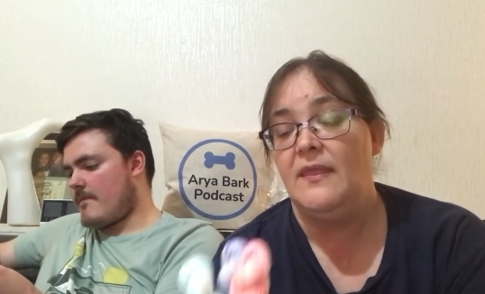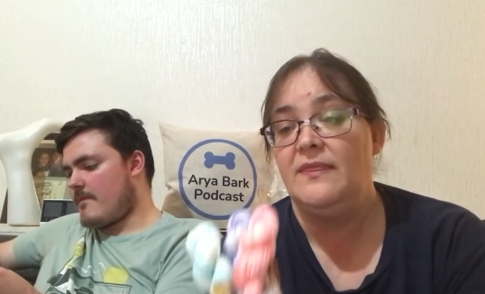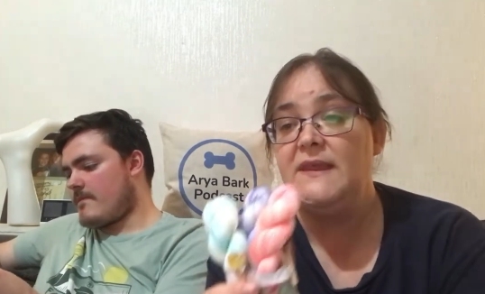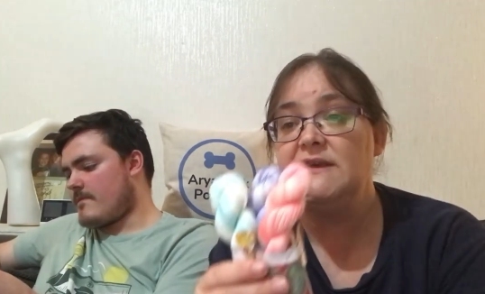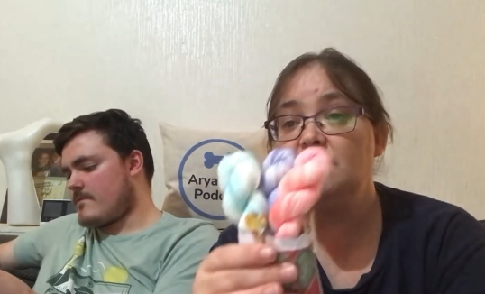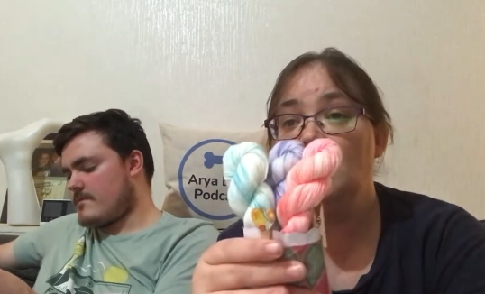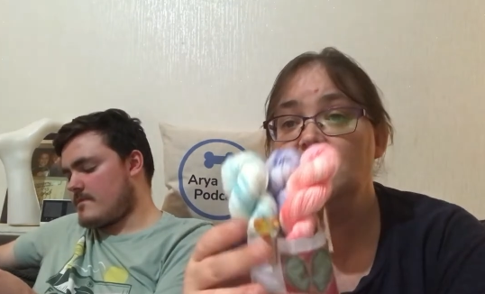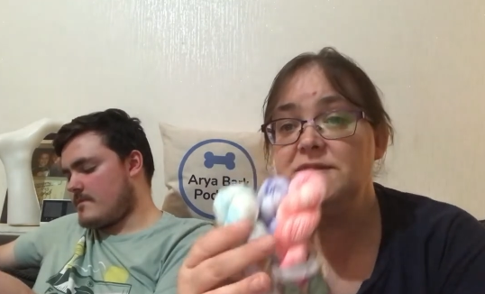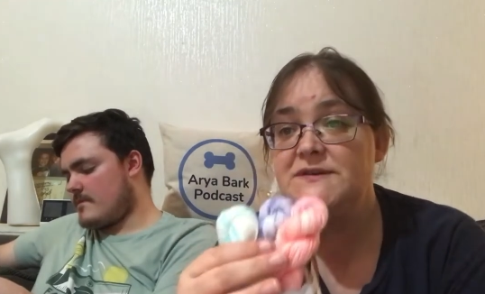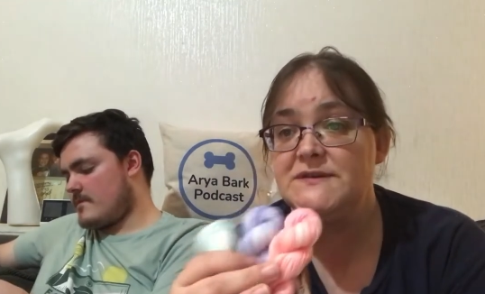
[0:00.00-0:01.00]
Speaker 1: These
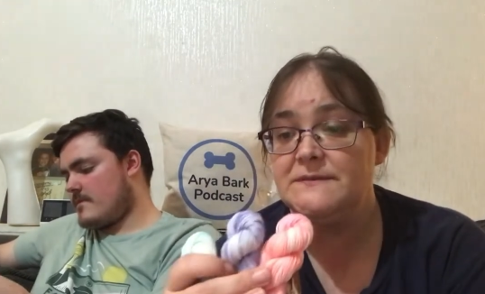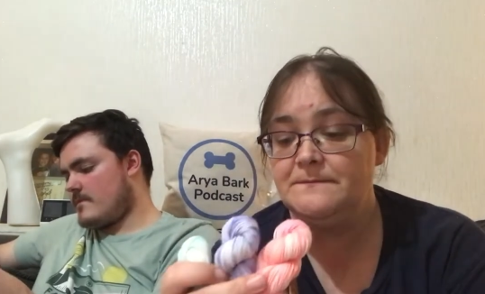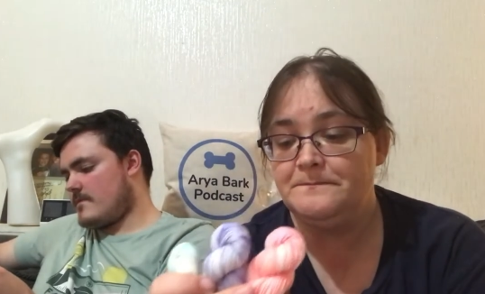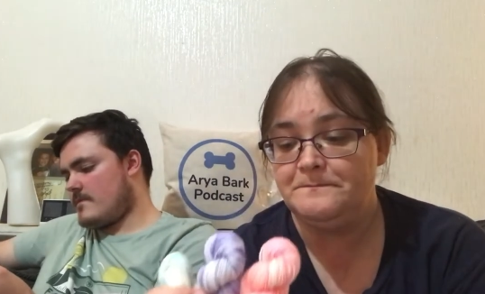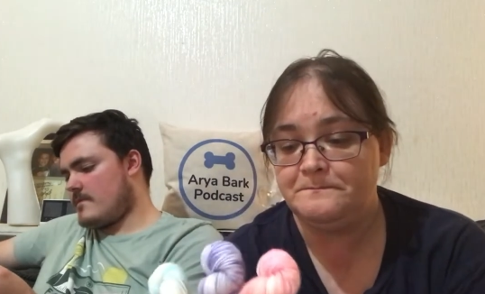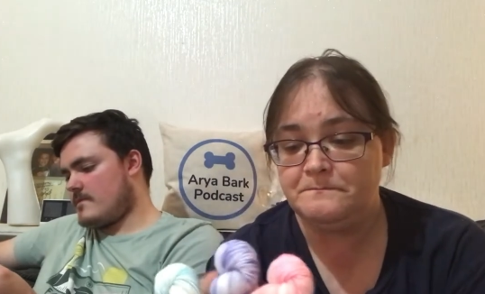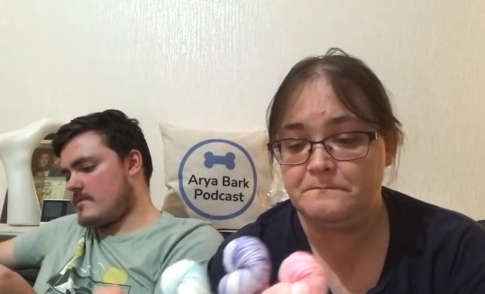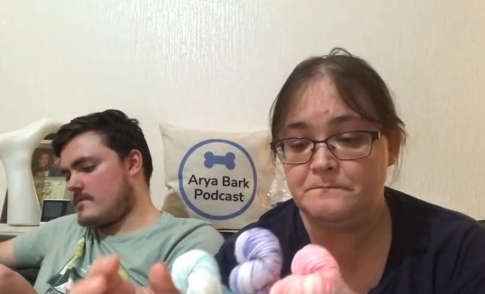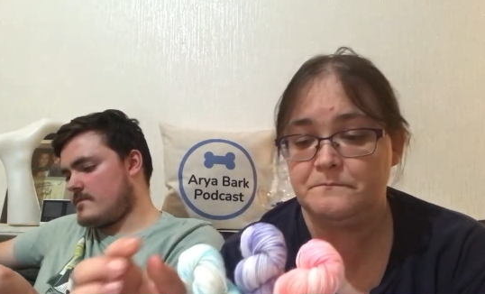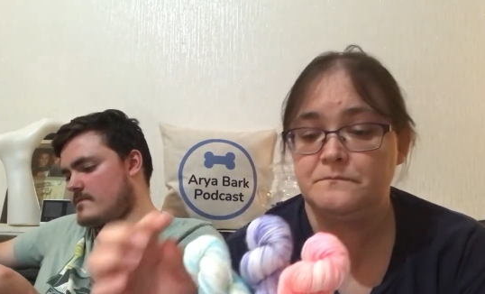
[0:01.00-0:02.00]
ones
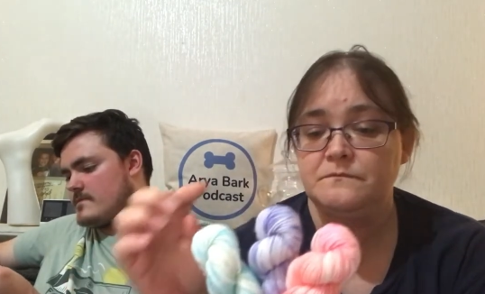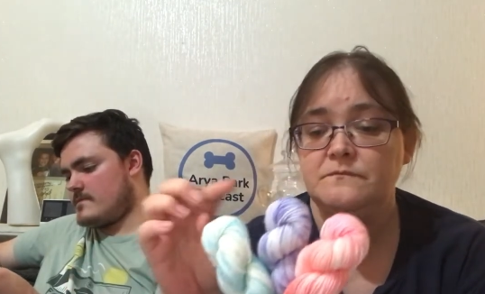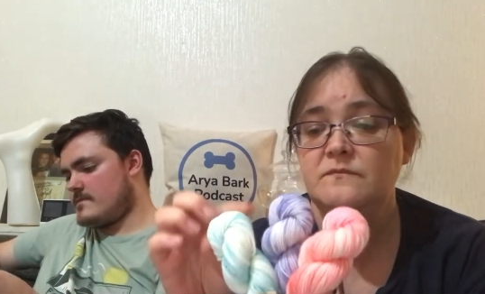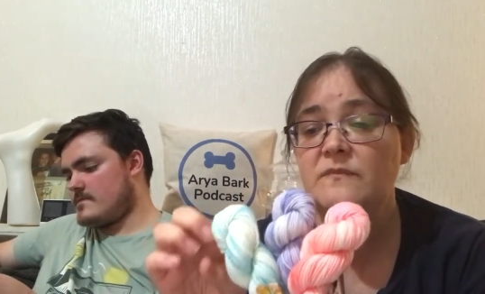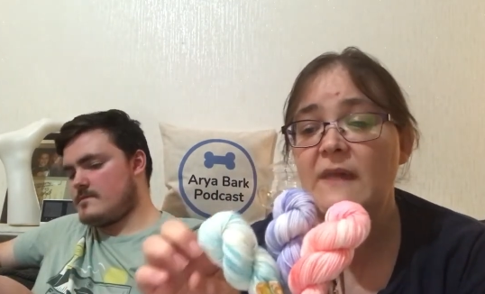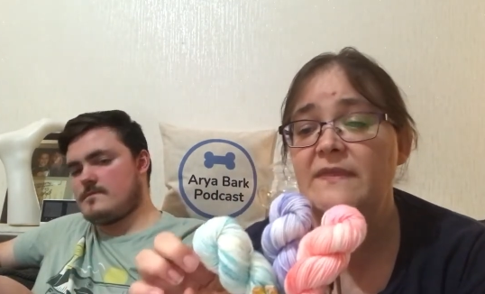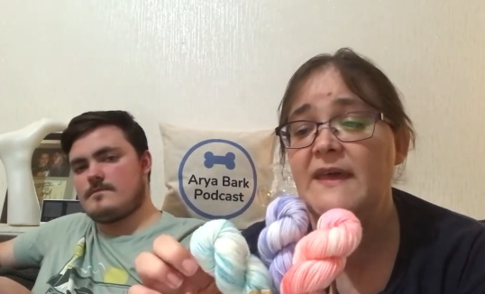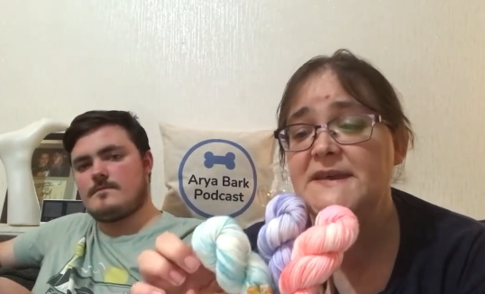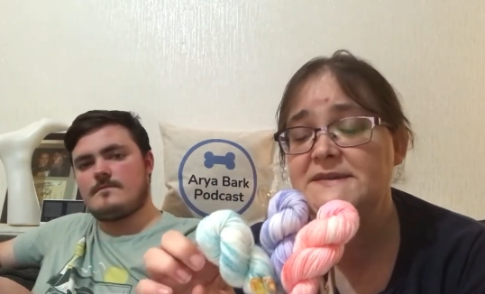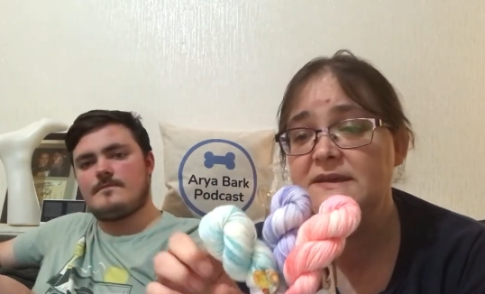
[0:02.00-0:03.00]

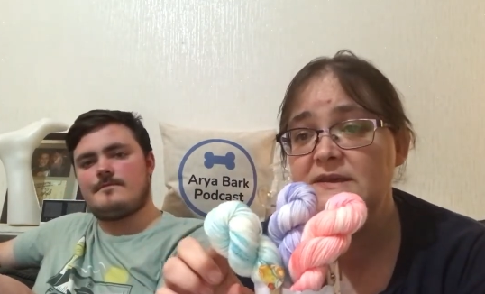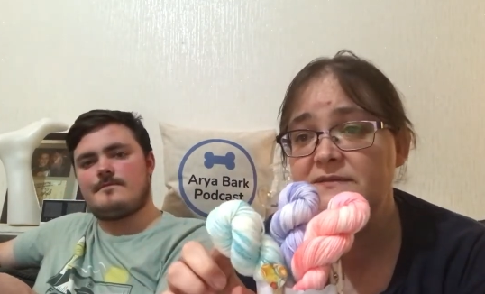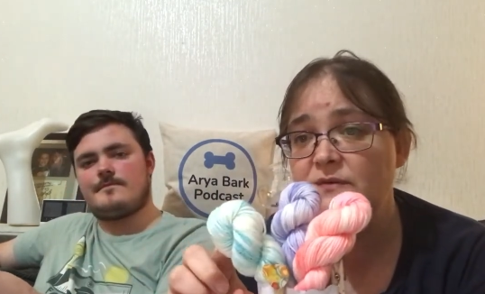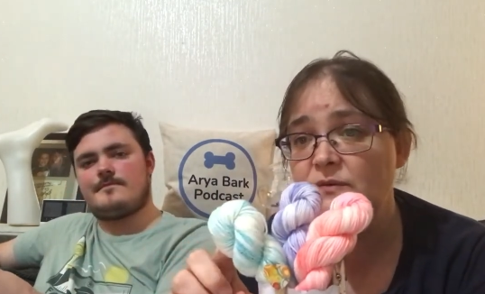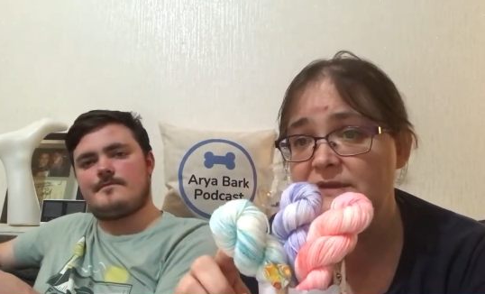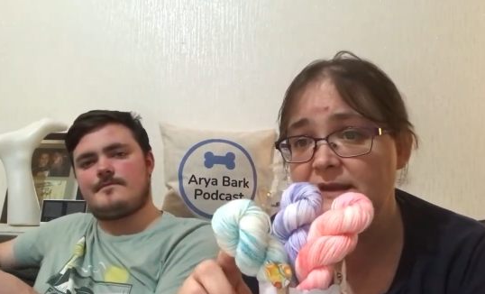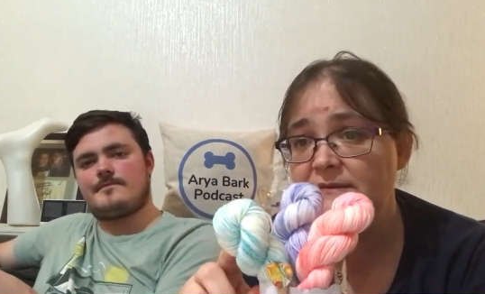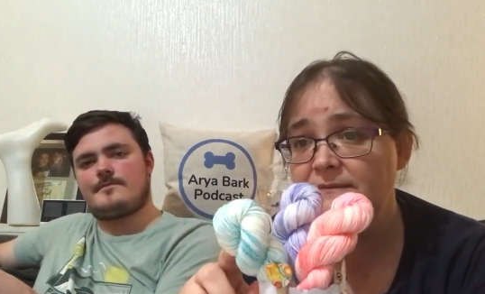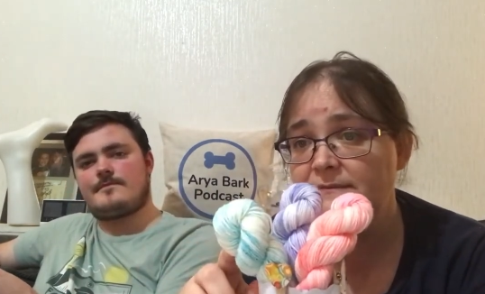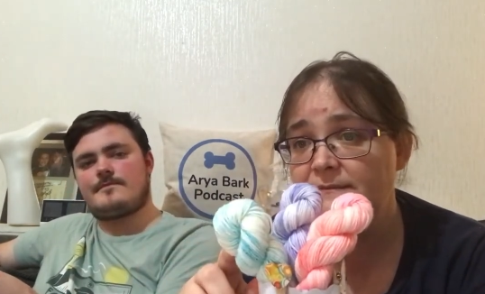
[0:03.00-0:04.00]
this is Frozen.